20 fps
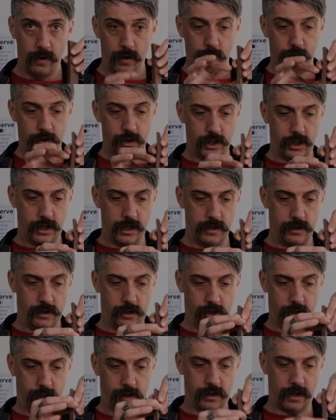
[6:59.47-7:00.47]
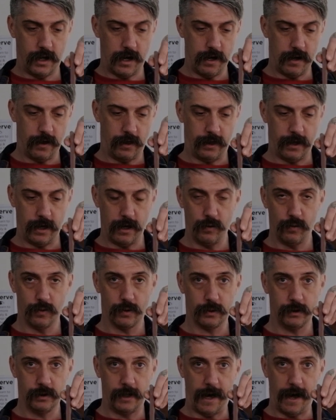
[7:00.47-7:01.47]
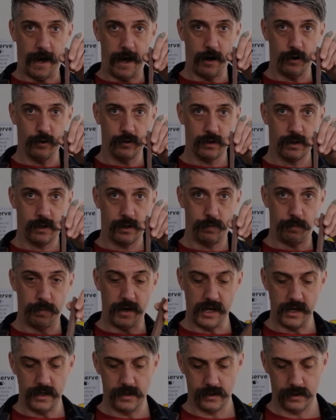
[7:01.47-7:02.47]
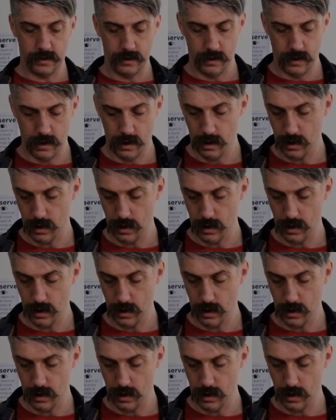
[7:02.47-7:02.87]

which is just a thin rolled out piece